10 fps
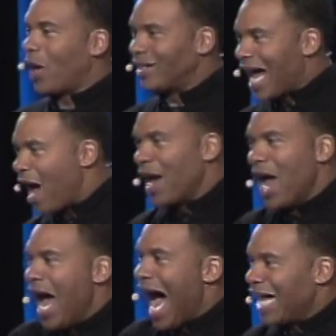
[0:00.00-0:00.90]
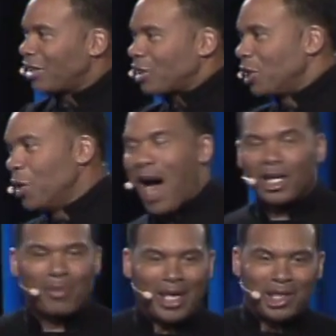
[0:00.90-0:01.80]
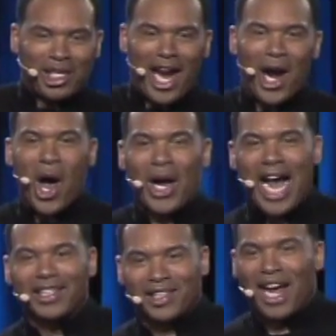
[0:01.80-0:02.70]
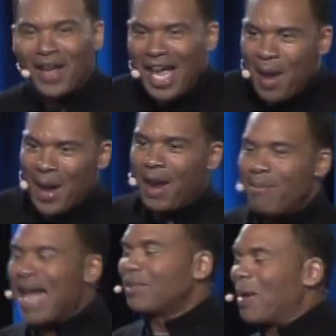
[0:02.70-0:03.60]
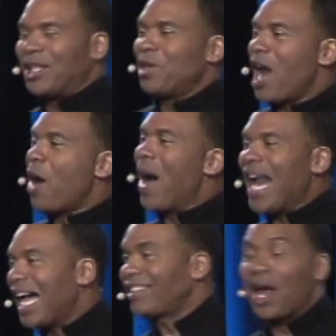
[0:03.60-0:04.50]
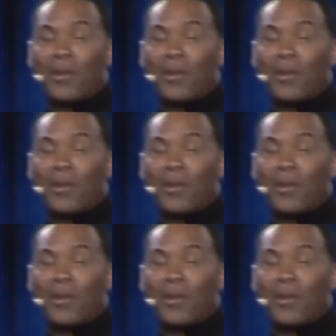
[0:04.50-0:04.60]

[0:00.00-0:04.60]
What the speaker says: because I just knew I was about to share all kinds of stuff, but it messed. But you know what? I said,